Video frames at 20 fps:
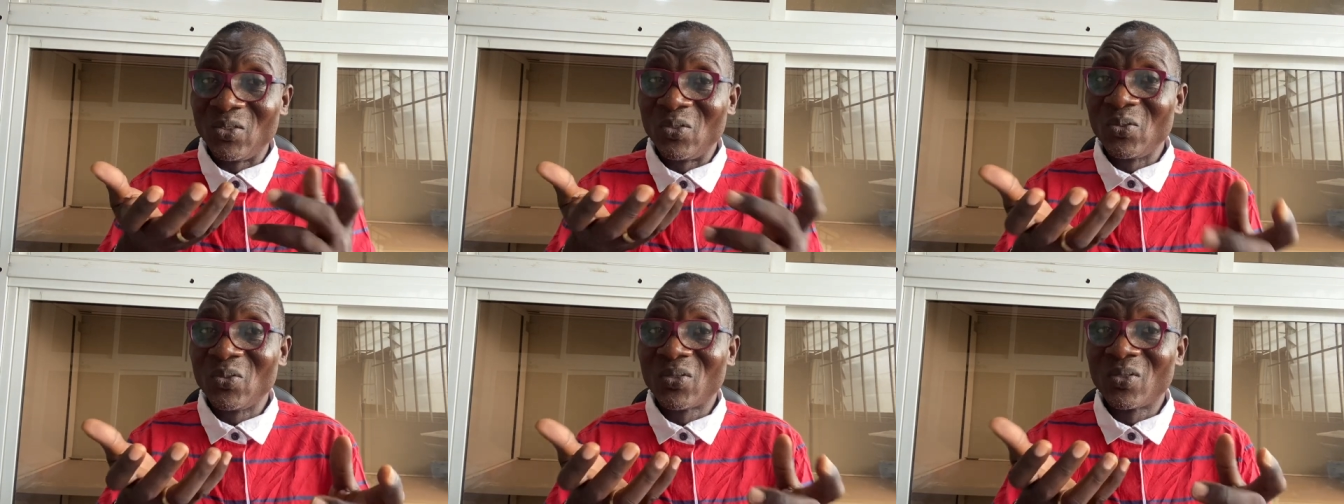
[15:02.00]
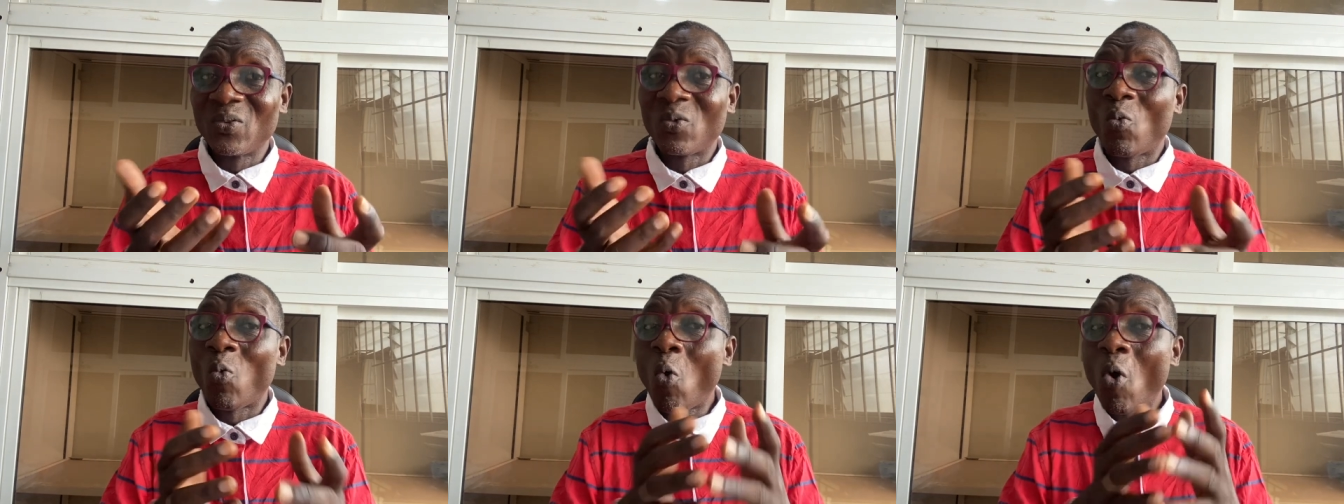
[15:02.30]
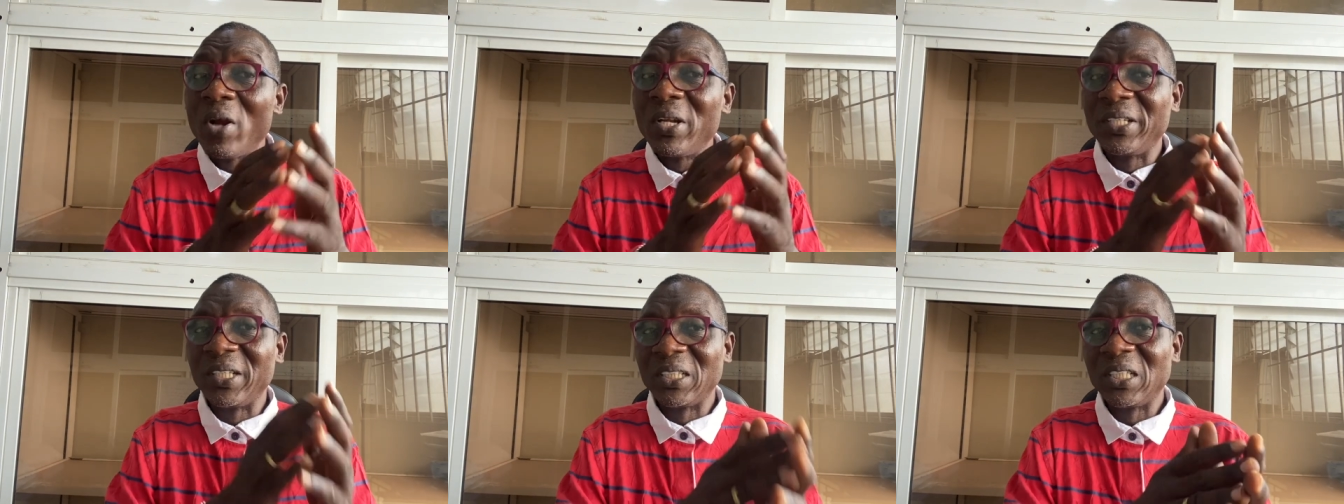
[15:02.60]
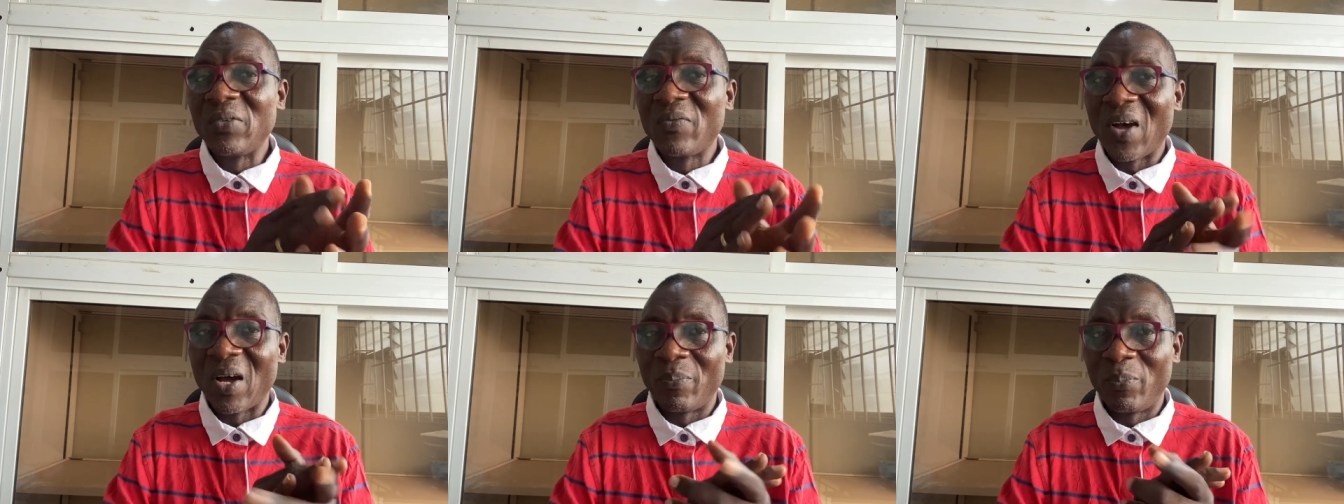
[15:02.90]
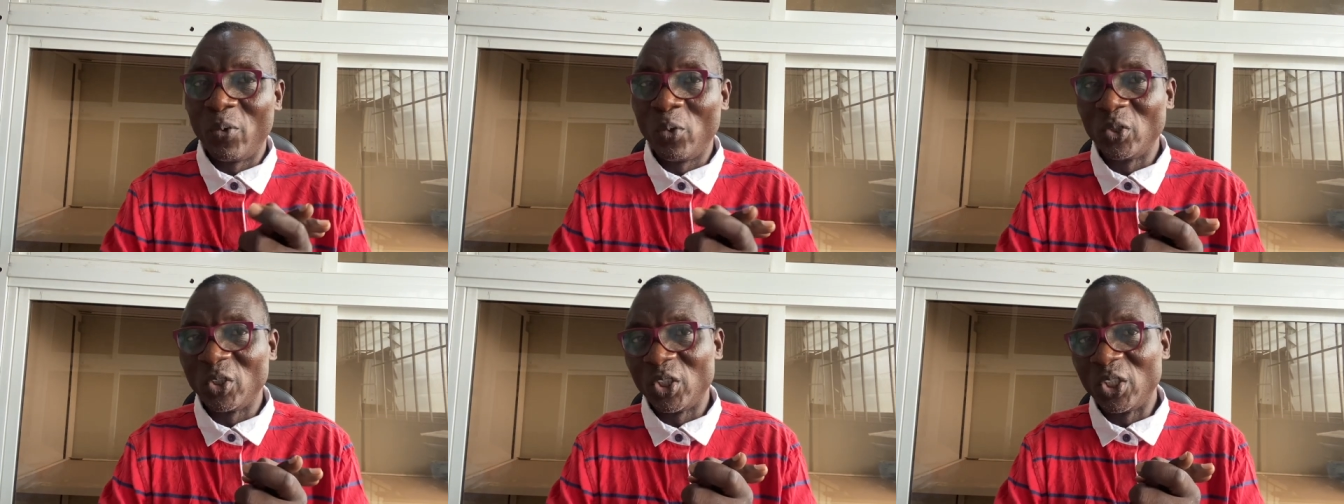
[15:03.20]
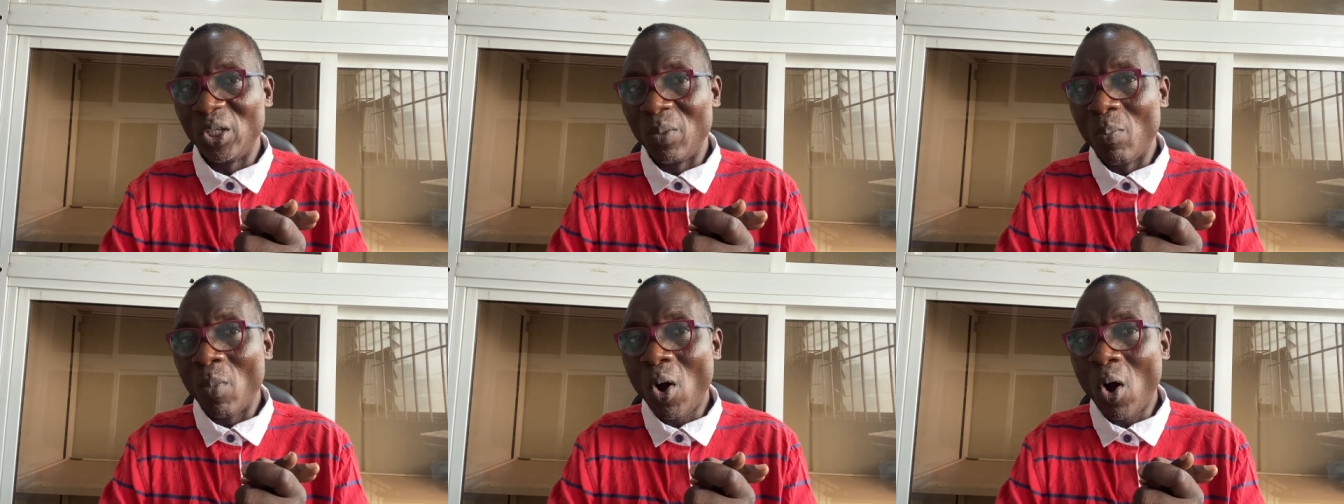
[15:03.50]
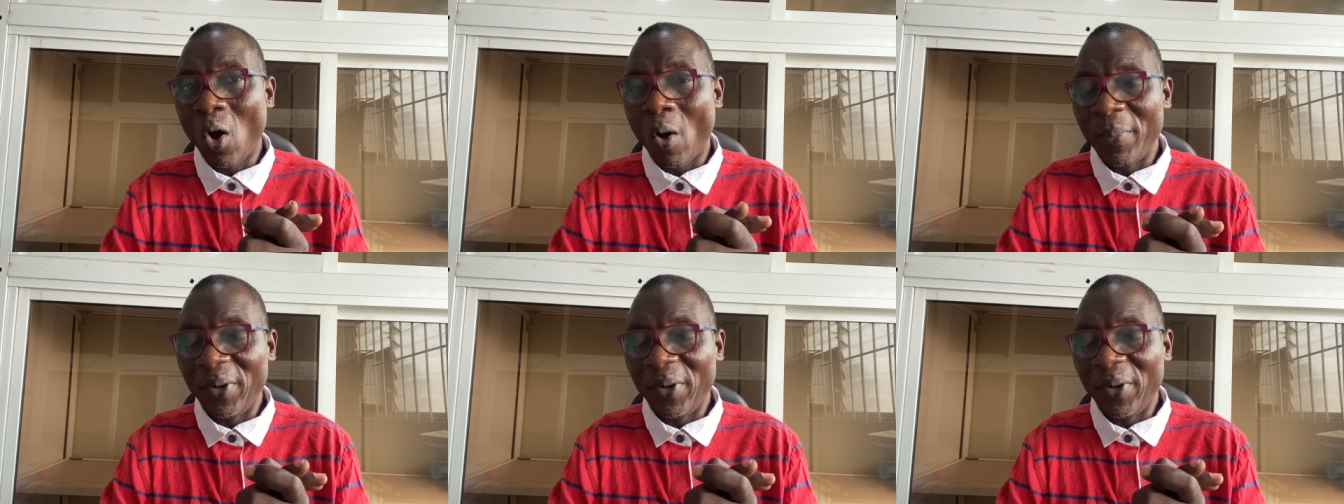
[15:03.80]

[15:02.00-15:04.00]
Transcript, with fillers: use qualitative approach to more